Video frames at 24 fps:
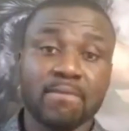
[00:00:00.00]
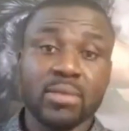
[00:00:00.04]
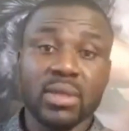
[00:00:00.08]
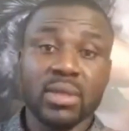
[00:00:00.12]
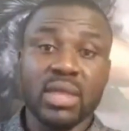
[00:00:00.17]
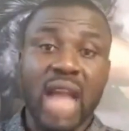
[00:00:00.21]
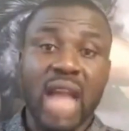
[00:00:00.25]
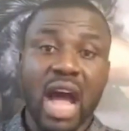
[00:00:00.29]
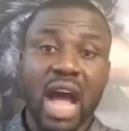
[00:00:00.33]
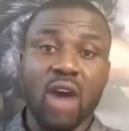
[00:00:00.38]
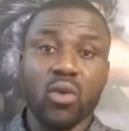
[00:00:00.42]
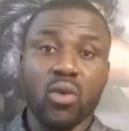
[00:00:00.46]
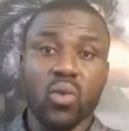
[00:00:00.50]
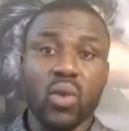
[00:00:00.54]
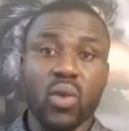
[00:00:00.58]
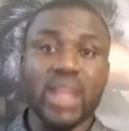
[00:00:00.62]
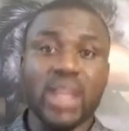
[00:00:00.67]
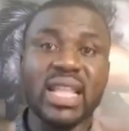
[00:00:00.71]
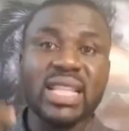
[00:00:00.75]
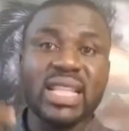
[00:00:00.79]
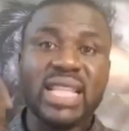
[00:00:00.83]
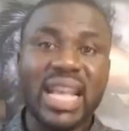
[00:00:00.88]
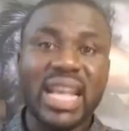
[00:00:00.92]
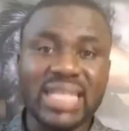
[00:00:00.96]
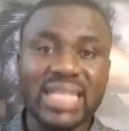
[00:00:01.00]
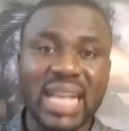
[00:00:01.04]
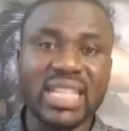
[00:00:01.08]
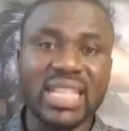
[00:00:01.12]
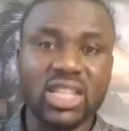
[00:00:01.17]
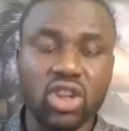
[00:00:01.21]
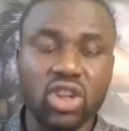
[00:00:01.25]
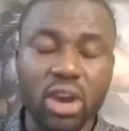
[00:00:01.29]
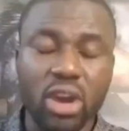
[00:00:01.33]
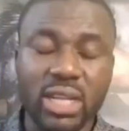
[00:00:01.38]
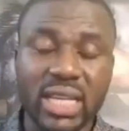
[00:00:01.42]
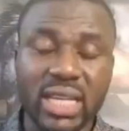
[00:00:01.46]
Now, when the Desert
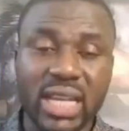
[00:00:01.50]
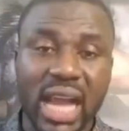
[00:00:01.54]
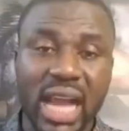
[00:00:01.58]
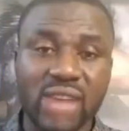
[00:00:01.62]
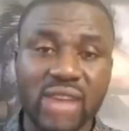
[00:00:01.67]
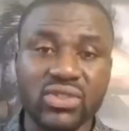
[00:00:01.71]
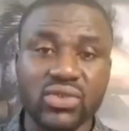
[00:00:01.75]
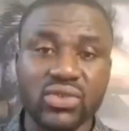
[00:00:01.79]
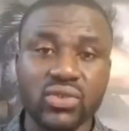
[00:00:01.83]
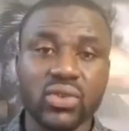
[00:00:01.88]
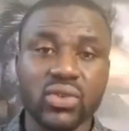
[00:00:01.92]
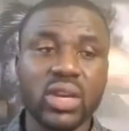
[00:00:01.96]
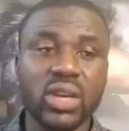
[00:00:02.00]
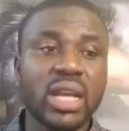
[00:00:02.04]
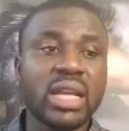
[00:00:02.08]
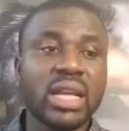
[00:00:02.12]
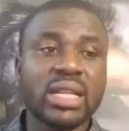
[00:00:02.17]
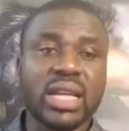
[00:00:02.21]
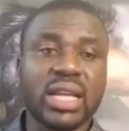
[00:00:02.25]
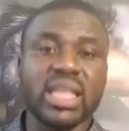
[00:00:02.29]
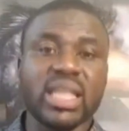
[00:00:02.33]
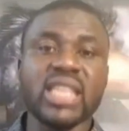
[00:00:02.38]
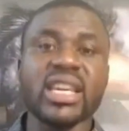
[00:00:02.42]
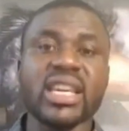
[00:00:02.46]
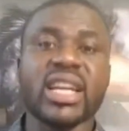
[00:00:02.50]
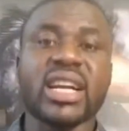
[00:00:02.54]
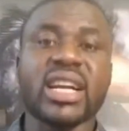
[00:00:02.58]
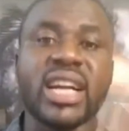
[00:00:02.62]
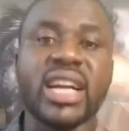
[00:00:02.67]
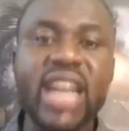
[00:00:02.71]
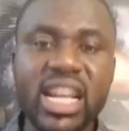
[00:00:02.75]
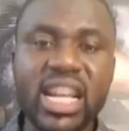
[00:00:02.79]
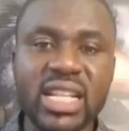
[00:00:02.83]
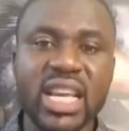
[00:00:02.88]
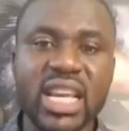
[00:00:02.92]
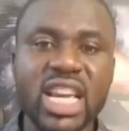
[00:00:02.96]
Security Council, they need the
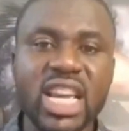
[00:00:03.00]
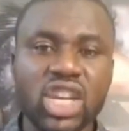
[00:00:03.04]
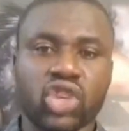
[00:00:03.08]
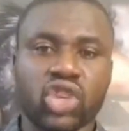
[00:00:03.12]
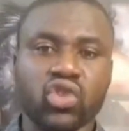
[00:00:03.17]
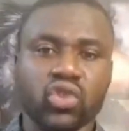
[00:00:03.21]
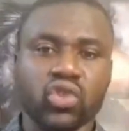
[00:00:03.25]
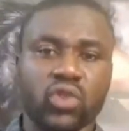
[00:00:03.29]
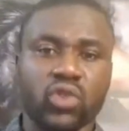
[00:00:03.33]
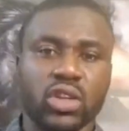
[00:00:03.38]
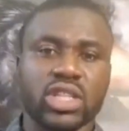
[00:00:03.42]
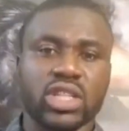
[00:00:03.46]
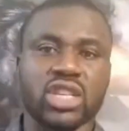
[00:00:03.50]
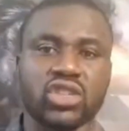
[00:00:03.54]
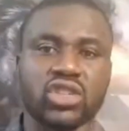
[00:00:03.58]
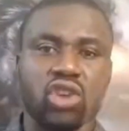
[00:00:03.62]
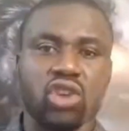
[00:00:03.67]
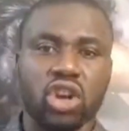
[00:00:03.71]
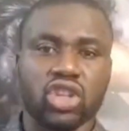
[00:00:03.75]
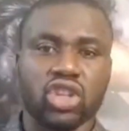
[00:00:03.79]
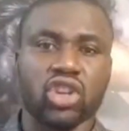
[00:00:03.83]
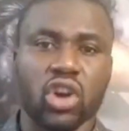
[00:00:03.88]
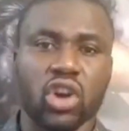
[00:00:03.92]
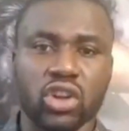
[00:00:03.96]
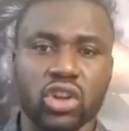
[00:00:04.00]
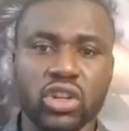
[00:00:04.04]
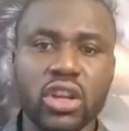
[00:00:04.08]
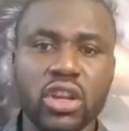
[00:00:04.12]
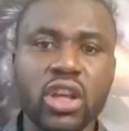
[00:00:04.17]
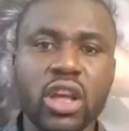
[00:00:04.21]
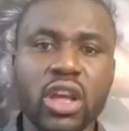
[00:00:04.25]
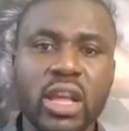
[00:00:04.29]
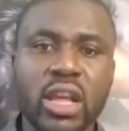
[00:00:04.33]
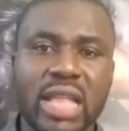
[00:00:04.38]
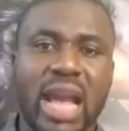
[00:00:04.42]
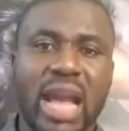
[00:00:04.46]
green issues for discussion.
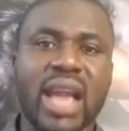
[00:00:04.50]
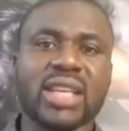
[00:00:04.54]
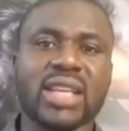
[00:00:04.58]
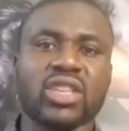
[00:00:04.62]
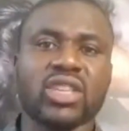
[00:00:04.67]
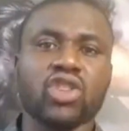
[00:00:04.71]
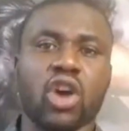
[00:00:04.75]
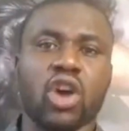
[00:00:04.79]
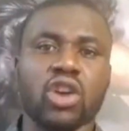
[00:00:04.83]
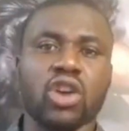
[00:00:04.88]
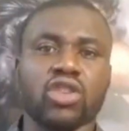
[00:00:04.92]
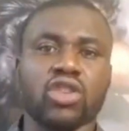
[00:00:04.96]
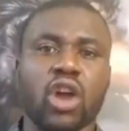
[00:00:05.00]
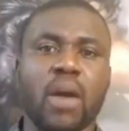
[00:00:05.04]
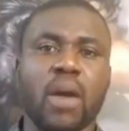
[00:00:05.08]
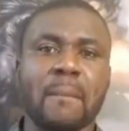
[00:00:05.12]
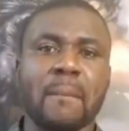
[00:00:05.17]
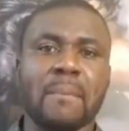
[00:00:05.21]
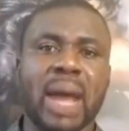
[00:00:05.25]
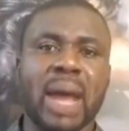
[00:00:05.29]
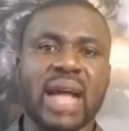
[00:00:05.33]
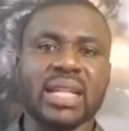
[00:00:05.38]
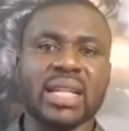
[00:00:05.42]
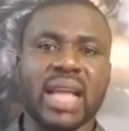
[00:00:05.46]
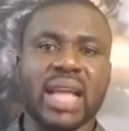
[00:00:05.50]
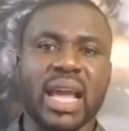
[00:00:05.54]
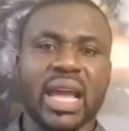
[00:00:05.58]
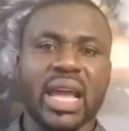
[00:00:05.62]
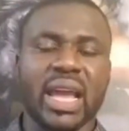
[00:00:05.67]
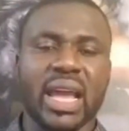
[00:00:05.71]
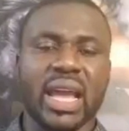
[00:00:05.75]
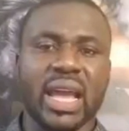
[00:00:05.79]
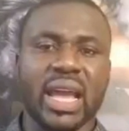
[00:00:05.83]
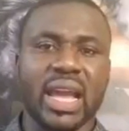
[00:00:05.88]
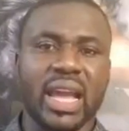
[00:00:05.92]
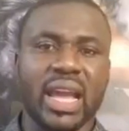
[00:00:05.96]
Now, they don't ban
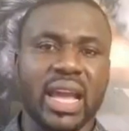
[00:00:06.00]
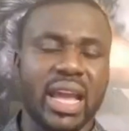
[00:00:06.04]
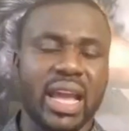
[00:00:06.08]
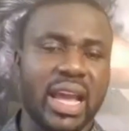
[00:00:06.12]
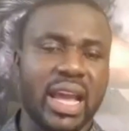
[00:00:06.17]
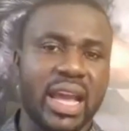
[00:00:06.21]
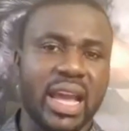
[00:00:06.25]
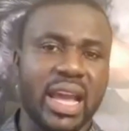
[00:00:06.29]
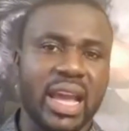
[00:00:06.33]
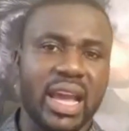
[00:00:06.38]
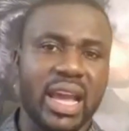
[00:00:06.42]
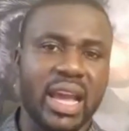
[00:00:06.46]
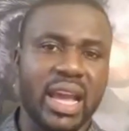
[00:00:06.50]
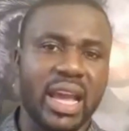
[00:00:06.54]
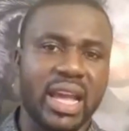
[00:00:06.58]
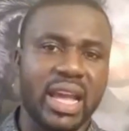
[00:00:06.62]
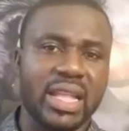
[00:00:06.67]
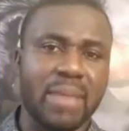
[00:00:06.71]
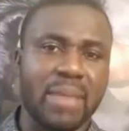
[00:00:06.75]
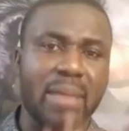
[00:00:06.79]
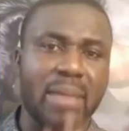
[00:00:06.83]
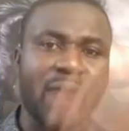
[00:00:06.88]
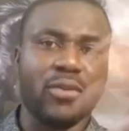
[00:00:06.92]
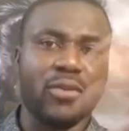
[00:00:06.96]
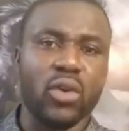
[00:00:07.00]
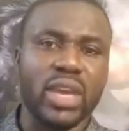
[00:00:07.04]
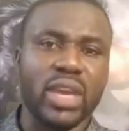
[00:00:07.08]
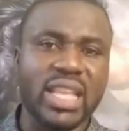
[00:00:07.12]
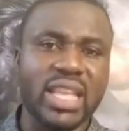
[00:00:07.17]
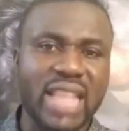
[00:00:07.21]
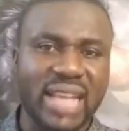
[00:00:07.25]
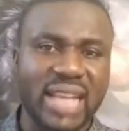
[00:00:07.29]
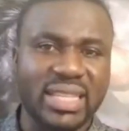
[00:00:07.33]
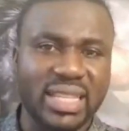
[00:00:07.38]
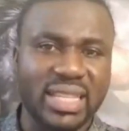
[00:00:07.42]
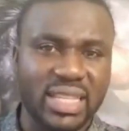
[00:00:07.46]
the man for
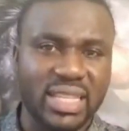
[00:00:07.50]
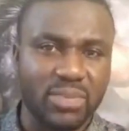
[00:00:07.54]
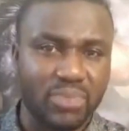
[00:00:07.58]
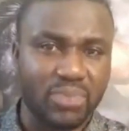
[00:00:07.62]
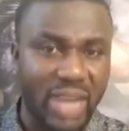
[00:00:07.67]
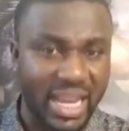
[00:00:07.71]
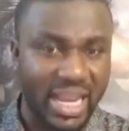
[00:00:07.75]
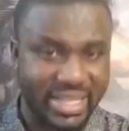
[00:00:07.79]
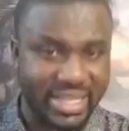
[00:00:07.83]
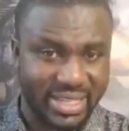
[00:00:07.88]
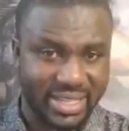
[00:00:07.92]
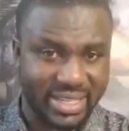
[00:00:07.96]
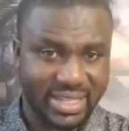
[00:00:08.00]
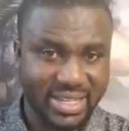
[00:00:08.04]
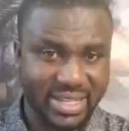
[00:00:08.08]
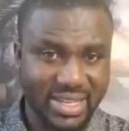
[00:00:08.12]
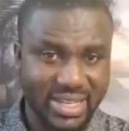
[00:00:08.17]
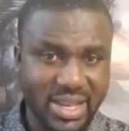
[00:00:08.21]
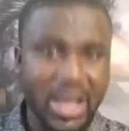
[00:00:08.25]
inner city press.